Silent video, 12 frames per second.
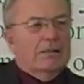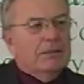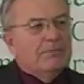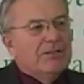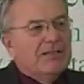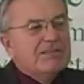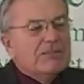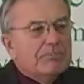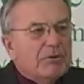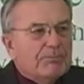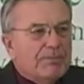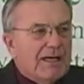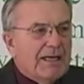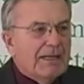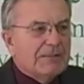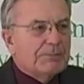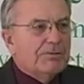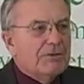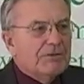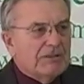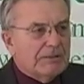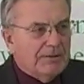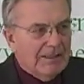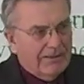Municipal bonds
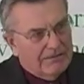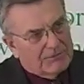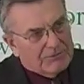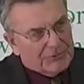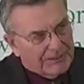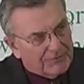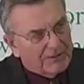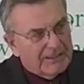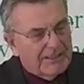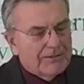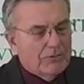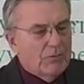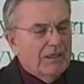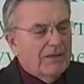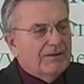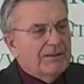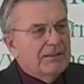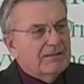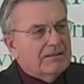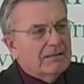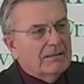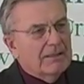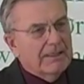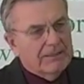purchased by generally the wealthiest,
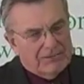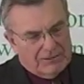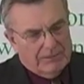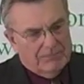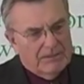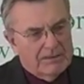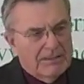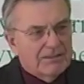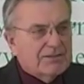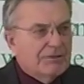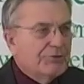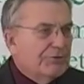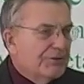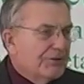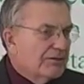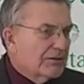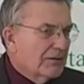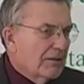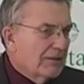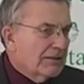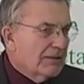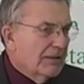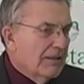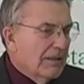and some institutions, of
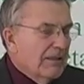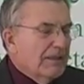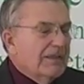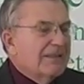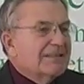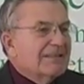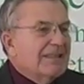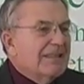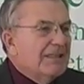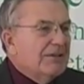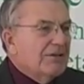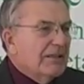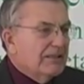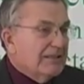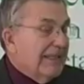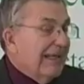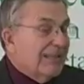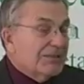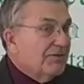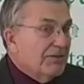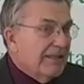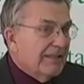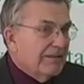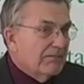course, is
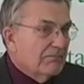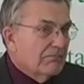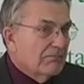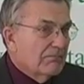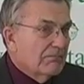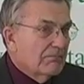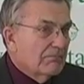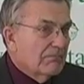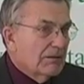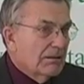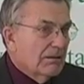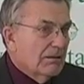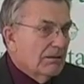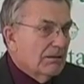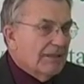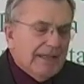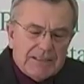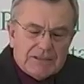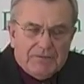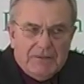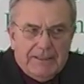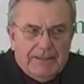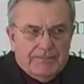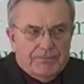tax-free.
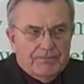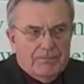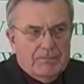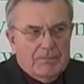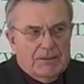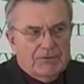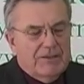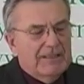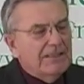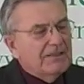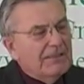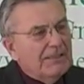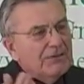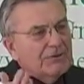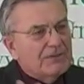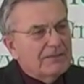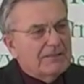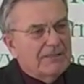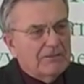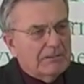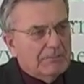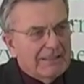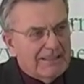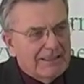Tax-free. So they get the interest and they
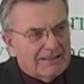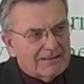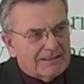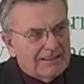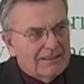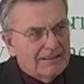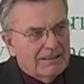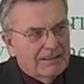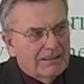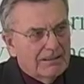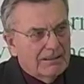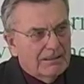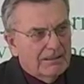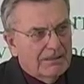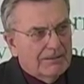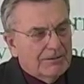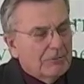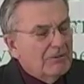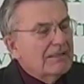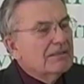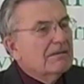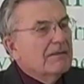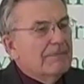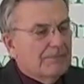don't pay taxes on it. You know
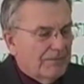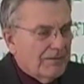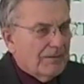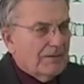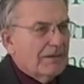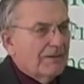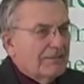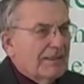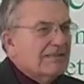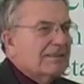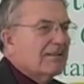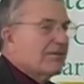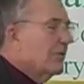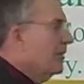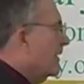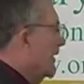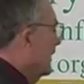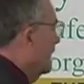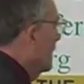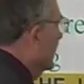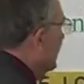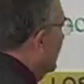what? That's the third thing here.